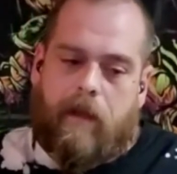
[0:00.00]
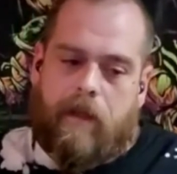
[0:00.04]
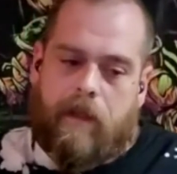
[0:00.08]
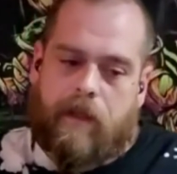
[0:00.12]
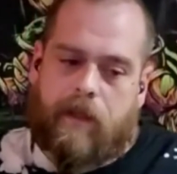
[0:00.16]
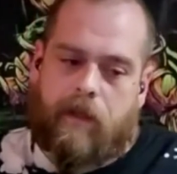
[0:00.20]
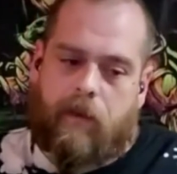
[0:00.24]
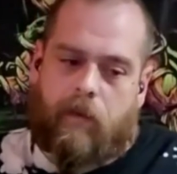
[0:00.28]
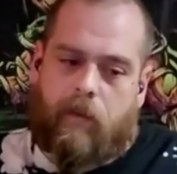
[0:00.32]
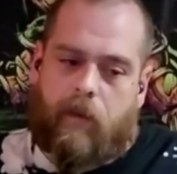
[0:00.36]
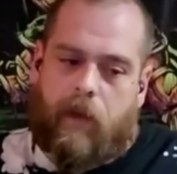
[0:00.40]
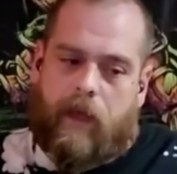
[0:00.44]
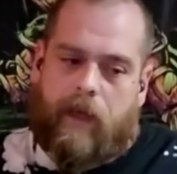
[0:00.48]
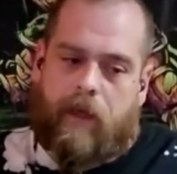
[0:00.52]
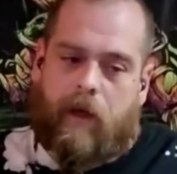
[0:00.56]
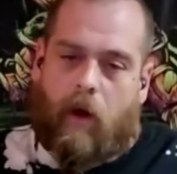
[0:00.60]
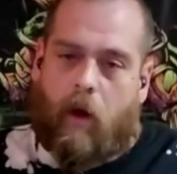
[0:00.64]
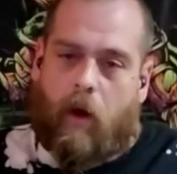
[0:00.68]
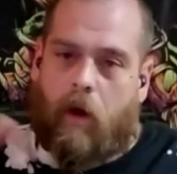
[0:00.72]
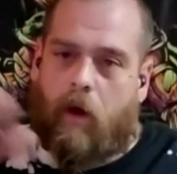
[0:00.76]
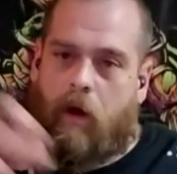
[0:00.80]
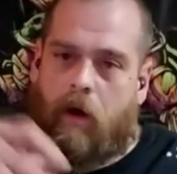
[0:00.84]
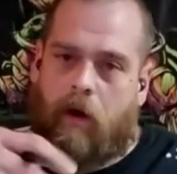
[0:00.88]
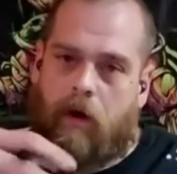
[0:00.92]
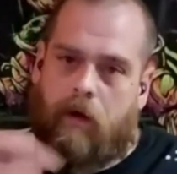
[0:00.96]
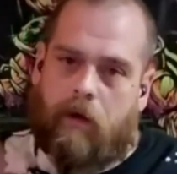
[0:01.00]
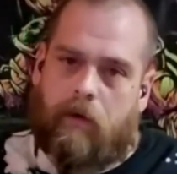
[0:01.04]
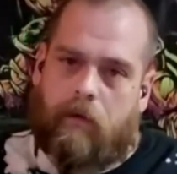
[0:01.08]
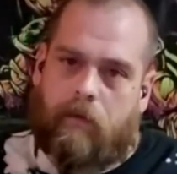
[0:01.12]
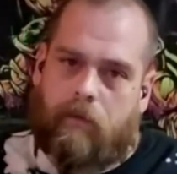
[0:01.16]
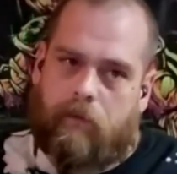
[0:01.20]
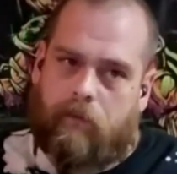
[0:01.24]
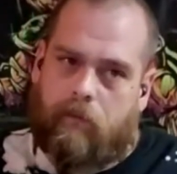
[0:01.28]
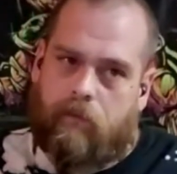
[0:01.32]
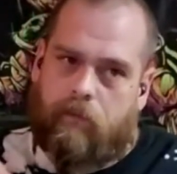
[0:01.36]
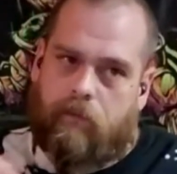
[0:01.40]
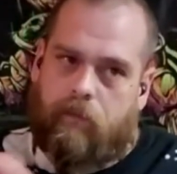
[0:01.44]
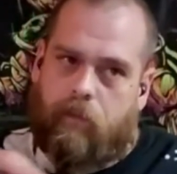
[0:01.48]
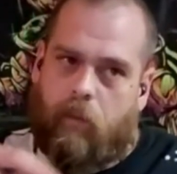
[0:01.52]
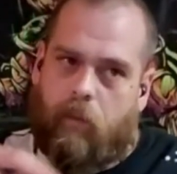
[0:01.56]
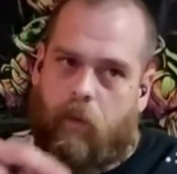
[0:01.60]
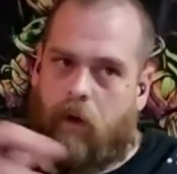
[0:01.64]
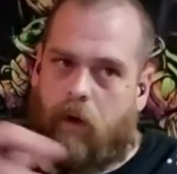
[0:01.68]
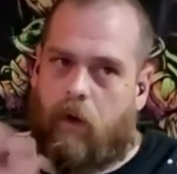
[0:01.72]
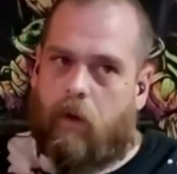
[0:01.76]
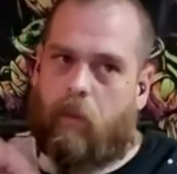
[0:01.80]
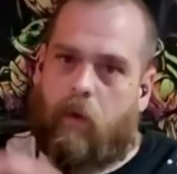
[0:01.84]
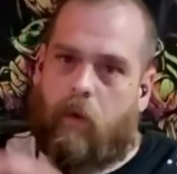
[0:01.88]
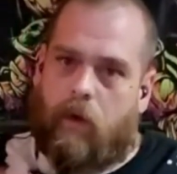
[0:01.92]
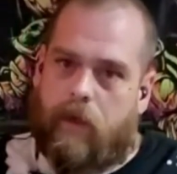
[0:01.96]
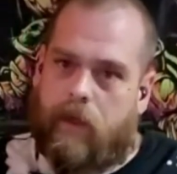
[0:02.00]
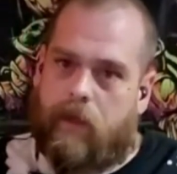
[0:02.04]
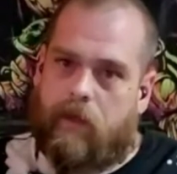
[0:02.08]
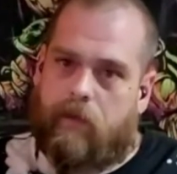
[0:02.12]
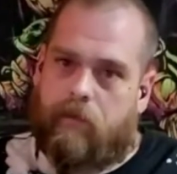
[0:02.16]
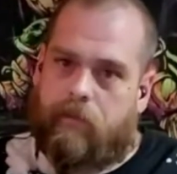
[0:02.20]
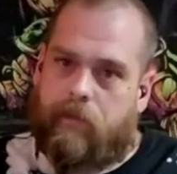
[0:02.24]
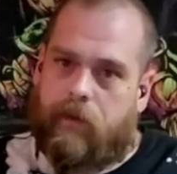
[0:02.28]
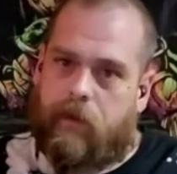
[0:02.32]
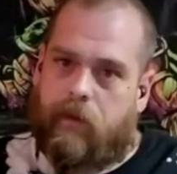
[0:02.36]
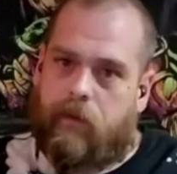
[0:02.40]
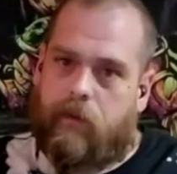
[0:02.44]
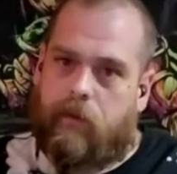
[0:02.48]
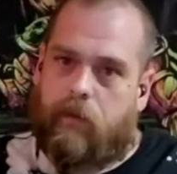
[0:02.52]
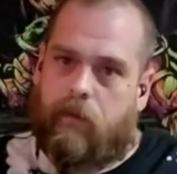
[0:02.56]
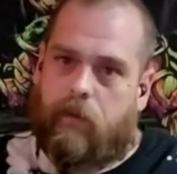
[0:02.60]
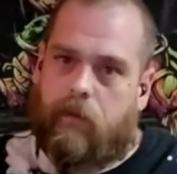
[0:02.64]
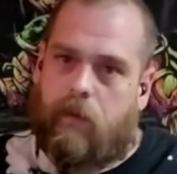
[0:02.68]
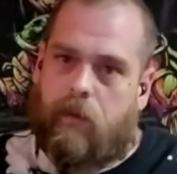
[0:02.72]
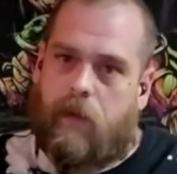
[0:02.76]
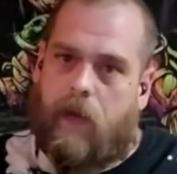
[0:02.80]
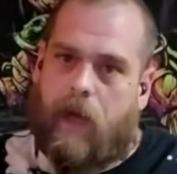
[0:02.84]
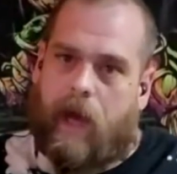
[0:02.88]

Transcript: So in our one-on-one interview,